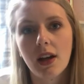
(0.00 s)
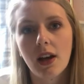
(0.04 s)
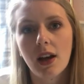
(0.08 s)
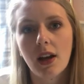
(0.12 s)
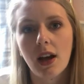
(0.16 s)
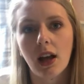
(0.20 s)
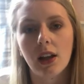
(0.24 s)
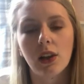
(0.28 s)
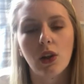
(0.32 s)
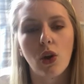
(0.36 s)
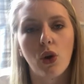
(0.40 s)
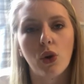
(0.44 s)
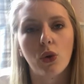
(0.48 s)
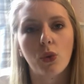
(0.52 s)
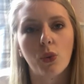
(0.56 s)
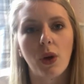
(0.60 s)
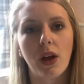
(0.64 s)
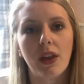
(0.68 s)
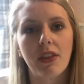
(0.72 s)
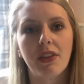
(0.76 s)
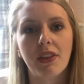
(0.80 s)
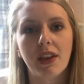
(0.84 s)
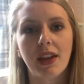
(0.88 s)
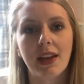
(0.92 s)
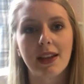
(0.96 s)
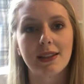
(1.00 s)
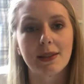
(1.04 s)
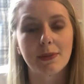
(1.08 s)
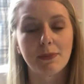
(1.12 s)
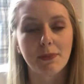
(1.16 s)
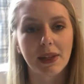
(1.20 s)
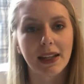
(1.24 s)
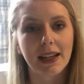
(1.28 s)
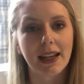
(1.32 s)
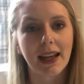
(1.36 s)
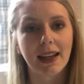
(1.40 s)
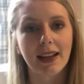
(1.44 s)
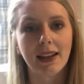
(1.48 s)
along with its
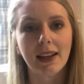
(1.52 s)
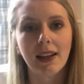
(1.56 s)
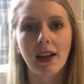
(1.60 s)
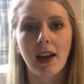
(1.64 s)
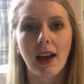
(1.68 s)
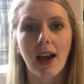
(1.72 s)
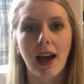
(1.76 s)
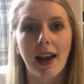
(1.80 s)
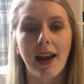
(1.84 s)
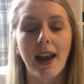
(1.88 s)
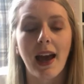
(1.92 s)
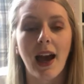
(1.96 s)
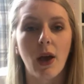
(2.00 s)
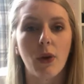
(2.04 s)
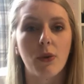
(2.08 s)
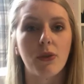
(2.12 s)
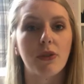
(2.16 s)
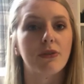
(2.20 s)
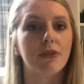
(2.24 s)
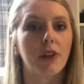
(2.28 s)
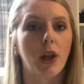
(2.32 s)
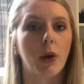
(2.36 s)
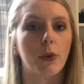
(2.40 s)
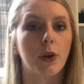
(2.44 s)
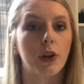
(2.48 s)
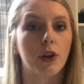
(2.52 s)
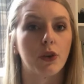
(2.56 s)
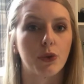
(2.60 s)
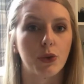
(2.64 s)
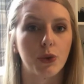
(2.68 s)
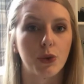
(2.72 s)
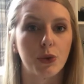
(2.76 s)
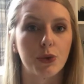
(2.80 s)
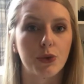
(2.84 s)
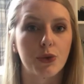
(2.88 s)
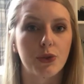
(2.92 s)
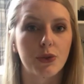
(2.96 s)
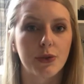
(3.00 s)
meaning and how the flower
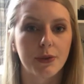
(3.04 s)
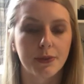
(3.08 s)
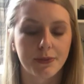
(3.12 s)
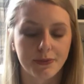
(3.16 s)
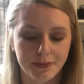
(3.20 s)
grows.